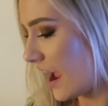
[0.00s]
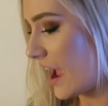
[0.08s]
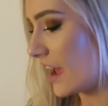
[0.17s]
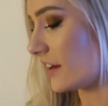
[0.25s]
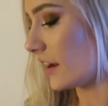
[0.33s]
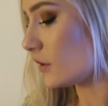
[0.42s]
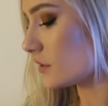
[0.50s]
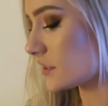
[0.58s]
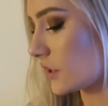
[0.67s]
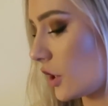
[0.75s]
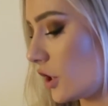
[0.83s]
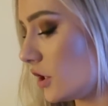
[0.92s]
And I
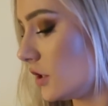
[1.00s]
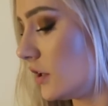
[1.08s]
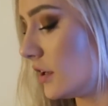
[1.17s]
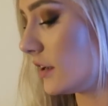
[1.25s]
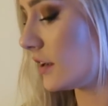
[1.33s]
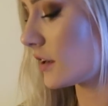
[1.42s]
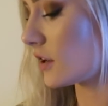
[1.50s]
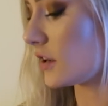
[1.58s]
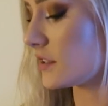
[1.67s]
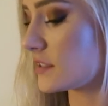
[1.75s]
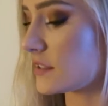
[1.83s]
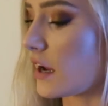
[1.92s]
also
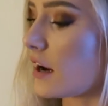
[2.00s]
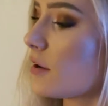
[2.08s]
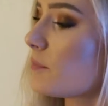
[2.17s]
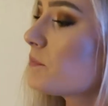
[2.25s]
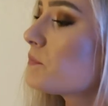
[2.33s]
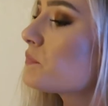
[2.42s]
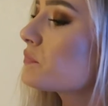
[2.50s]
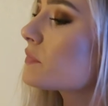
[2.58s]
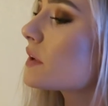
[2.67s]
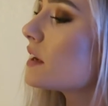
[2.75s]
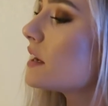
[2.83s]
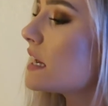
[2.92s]
got some.
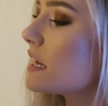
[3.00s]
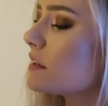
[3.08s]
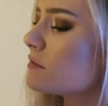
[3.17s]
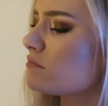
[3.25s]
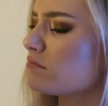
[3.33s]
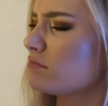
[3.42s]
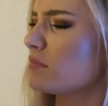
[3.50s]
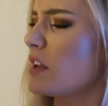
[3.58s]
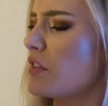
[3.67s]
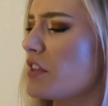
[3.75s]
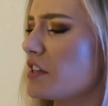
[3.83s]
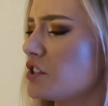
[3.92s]

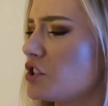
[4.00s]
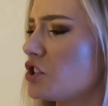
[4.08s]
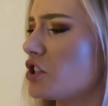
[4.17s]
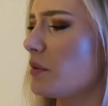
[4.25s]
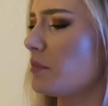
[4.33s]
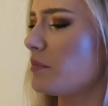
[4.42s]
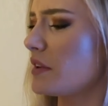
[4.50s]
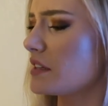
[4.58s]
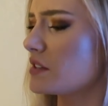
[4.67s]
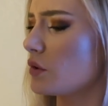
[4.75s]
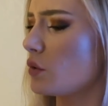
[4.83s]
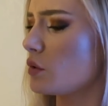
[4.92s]
This chip
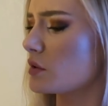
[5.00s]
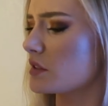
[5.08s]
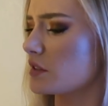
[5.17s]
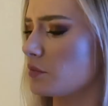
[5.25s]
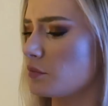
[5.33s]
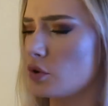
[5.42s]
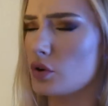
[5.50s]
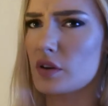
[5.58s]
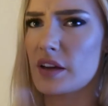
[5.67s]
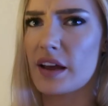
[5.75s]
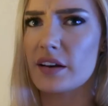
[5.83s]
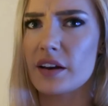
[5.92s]
is awesome
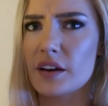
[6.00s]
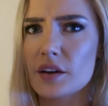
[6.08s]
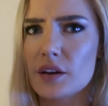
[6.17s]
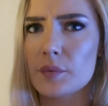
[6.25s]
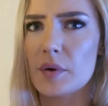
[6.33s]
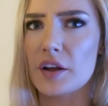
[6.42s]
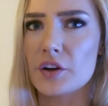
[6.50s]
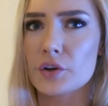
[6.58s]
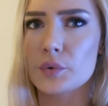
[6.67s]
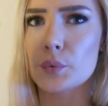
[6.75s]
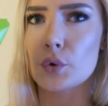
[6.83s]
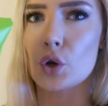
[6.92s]
organic. I
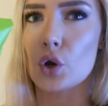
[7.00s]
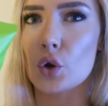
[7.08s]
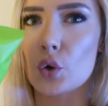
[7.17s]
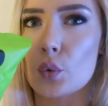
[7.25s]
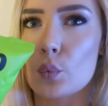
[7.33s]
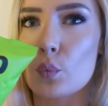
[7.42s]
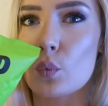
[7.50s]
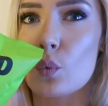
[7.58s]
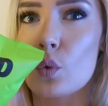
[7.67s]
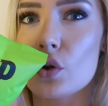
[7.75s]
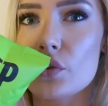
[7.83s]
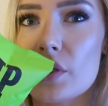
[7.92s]
don't know
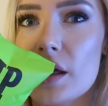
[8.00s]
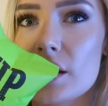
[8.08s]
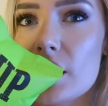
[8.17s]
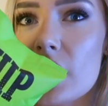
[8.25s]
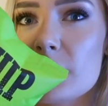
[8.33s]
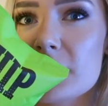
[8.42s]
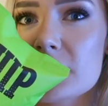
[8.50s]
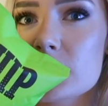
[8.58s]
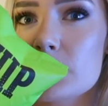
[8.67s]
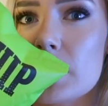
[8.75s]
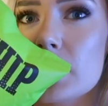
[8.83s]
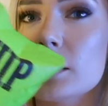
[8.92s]
what that name is,
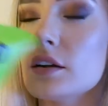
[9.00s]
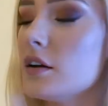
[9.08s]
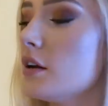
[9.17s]
but